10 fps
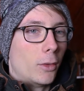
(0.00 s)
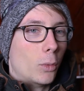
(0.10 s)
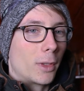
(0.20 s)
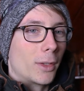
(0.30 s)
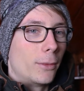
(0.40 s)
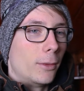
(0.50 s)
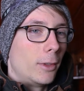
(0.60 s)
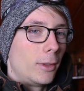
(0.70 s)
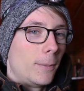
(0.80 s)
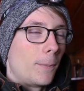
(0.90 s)

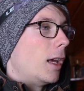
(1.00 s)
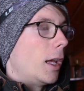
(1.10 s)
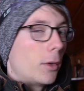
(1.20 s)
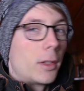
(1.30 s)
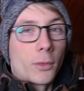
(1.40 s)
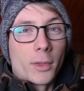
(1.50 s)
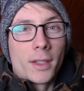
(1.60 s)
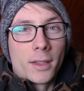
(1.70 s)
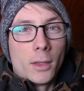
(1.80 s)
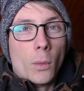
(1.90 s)
wonderful I already
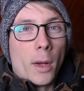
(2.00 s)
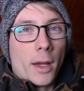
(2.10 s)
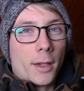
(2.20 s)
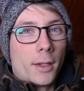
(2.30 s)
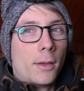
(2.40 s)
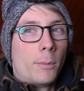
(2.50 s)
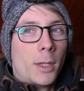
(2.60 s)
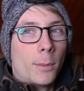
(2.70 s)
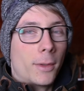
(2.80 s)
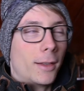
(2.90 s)
see why
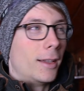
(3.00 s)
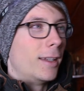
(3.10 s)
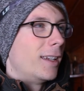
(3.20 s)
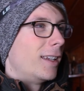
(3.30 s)
people